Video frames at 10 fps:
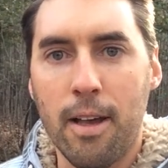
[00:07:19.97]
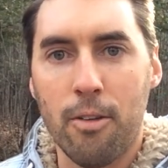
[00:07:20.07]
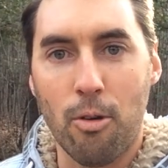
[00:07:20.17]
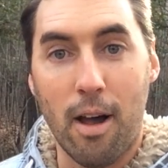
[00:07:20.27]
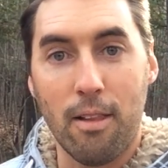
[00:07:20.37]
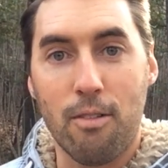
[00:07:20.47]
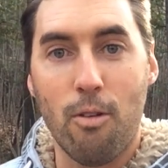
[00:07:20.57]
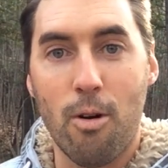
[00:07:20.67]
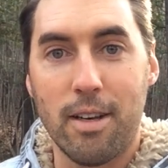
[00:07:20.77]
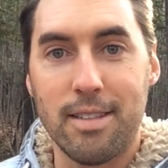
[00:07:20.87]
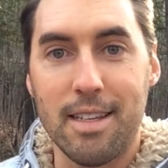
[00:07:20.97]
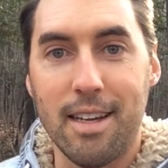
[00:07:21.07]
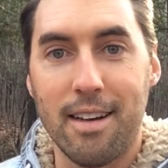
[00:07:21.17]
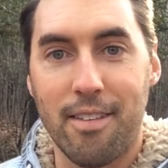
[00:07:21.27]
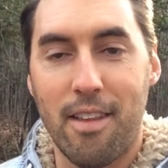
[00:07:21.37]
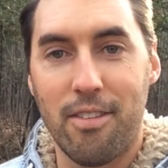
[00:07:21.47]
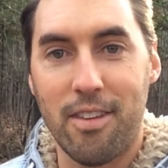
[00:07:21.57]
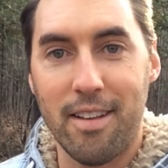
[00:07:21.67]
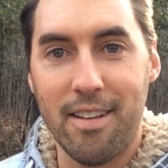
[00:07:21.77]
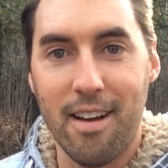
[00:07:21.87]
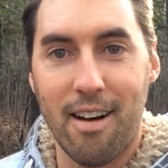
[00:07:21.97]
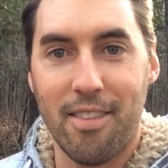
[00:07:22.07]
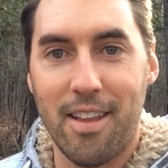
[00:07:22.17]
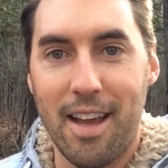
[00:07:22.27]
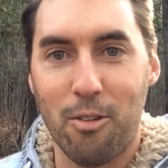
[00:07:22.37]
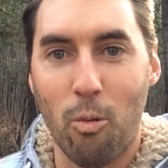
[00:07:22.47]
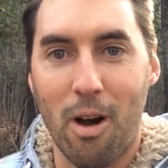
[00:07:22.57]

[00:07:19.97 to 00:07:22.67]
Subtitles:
So I look forward to seeing you on the next